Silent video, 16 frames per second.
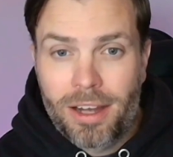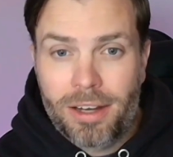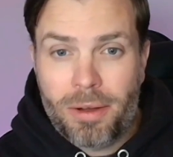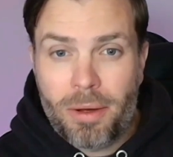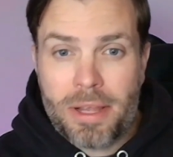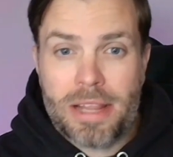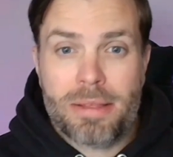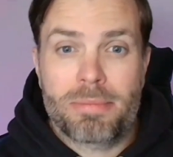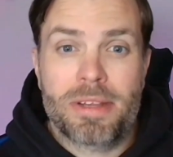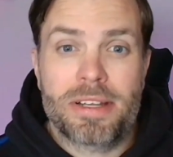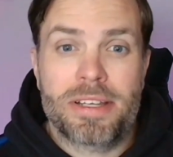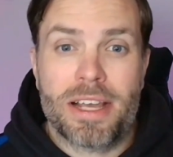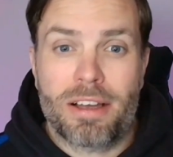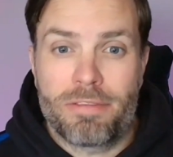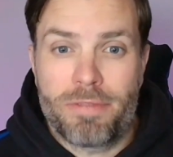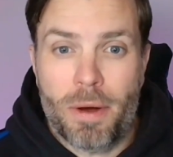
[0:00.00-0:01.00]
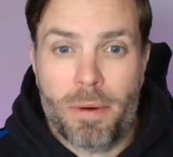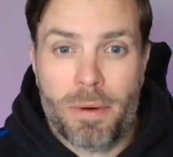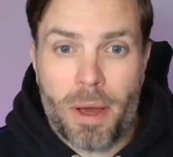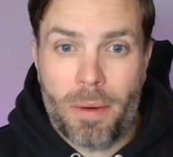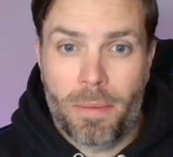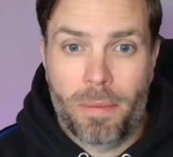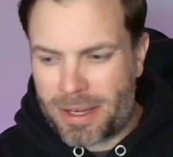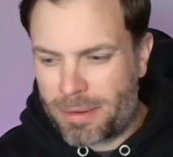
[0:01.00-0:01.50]
Go get them to take a
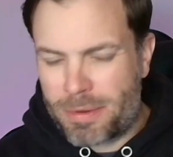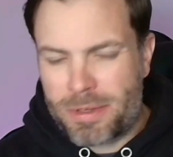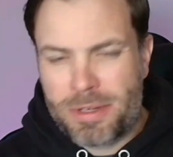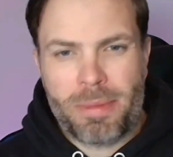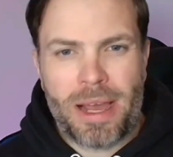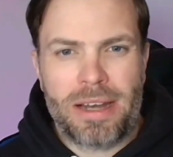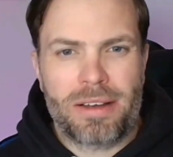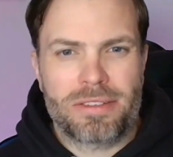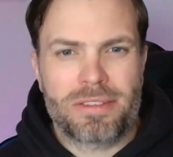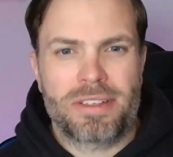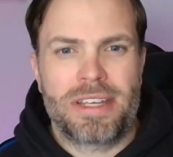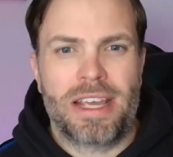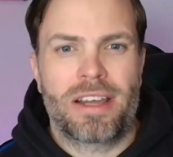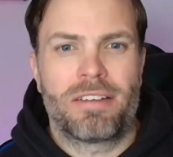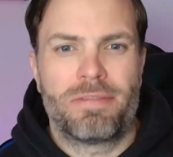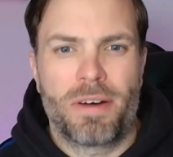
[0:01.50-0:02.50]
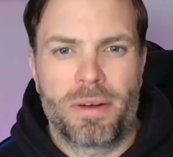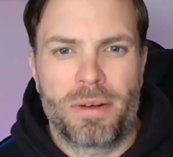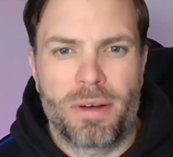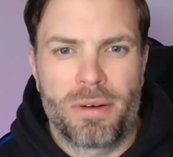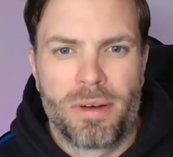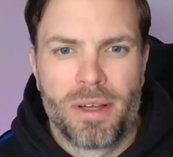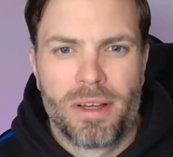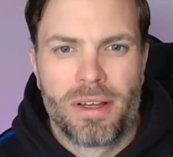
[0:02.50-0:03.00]
photo. Would you mind also taking a photo?